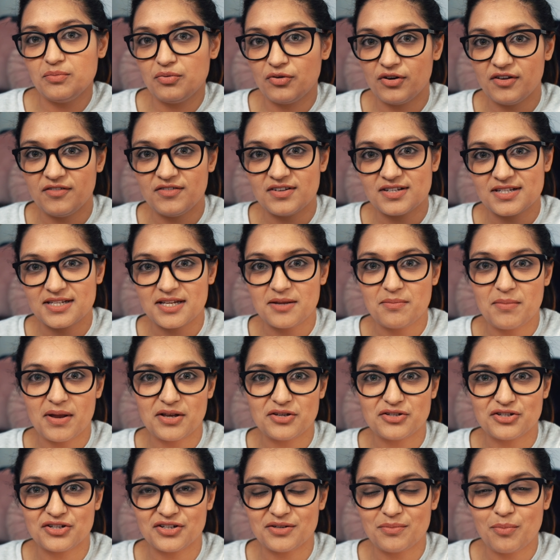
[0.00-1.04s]
previously
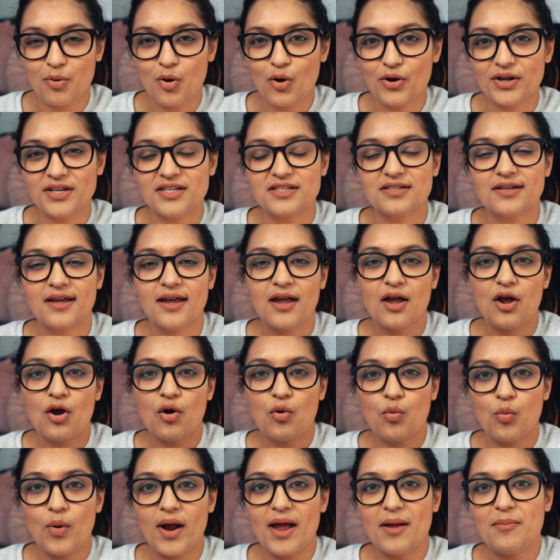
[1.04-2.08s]
mentioned point
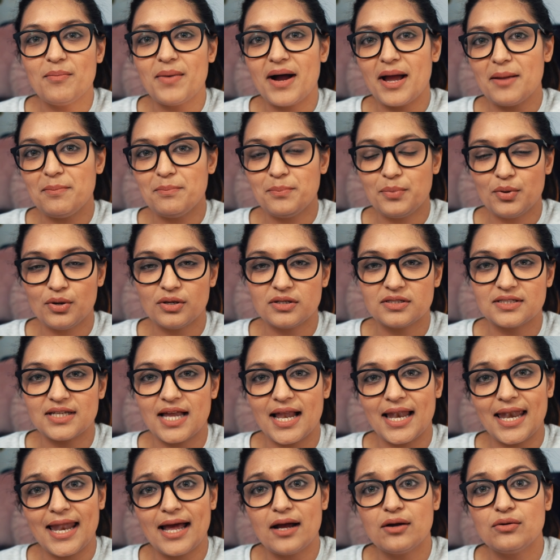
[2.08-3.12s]
whereby books
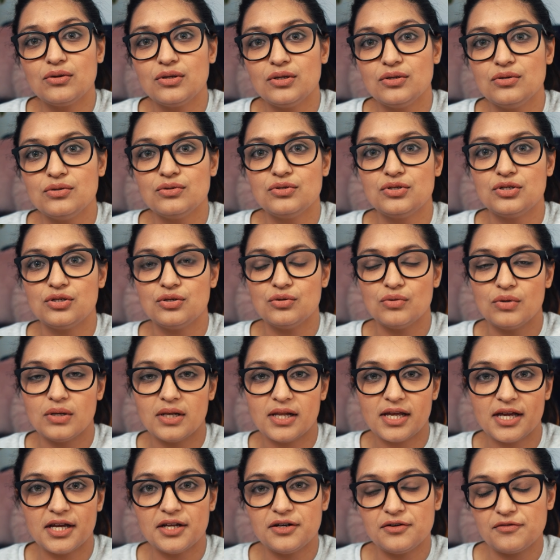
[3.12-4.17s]
allow you to
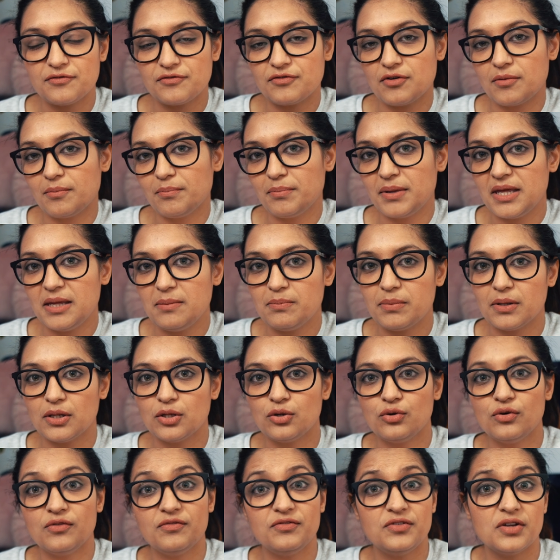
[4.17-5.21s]
learn from people
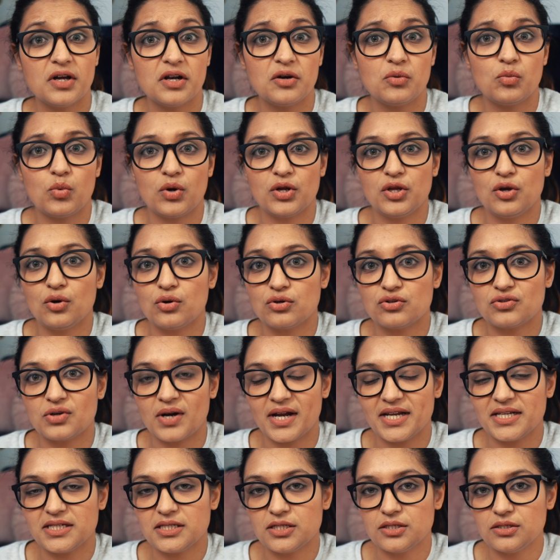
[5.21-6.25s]
who have done what you're
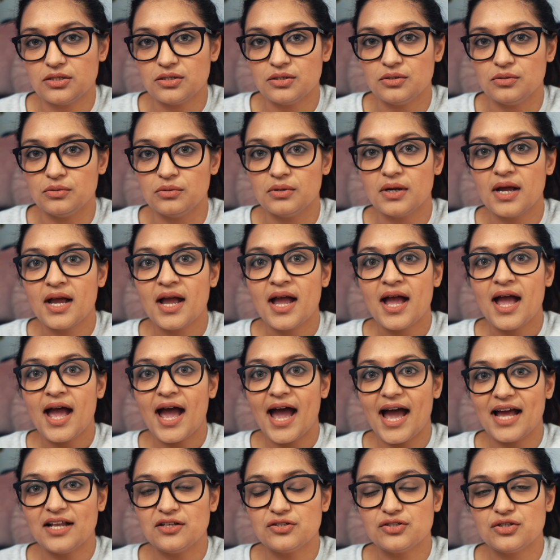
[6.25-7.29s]
trying to do.
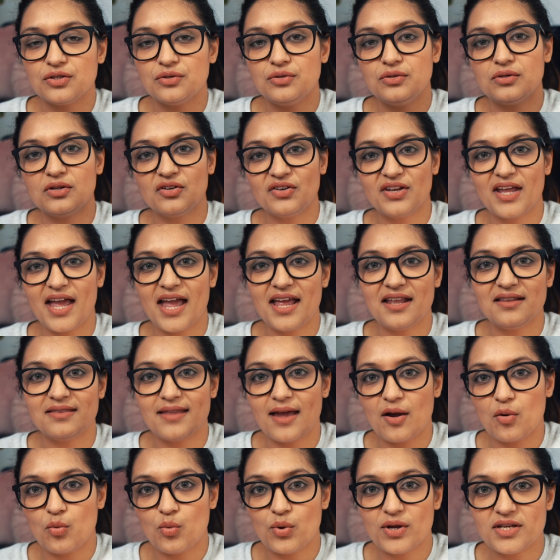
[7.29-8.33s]
And so you can gain
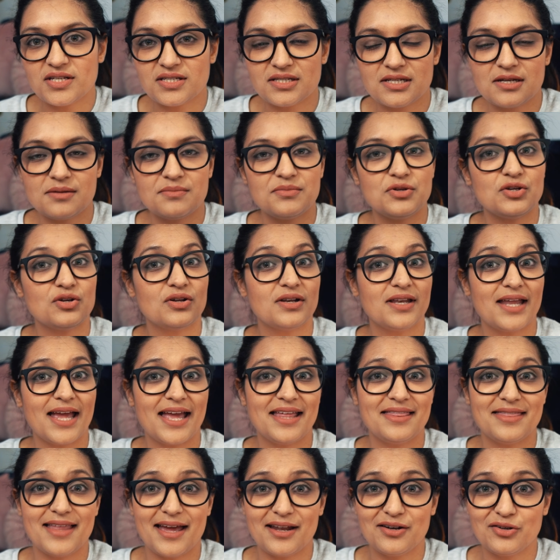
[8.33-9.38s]
their wisdom, you can
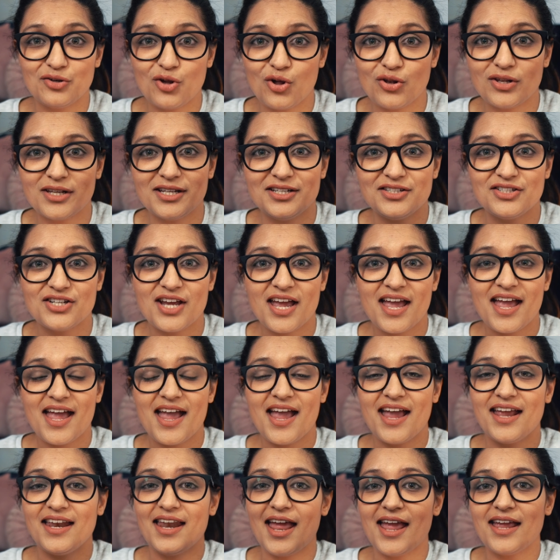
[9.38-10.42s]
gain their knowledge
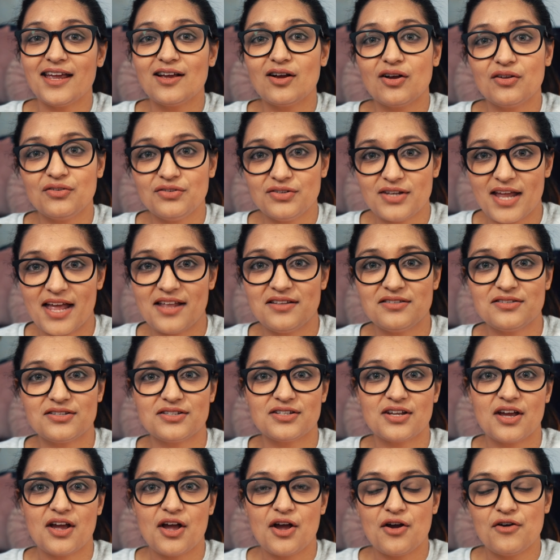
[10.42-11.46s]
in a
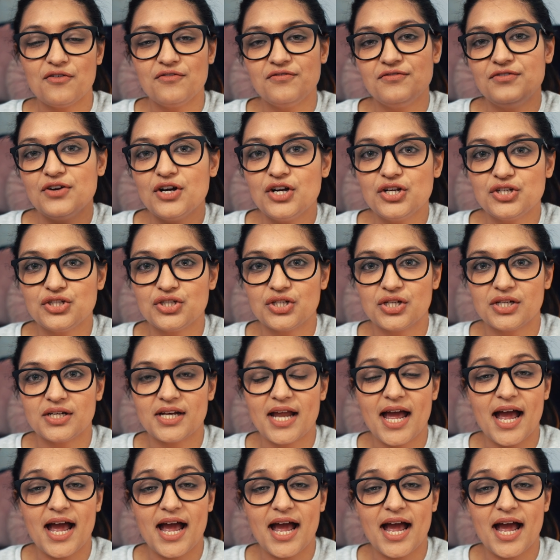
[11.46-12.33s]
condensed version,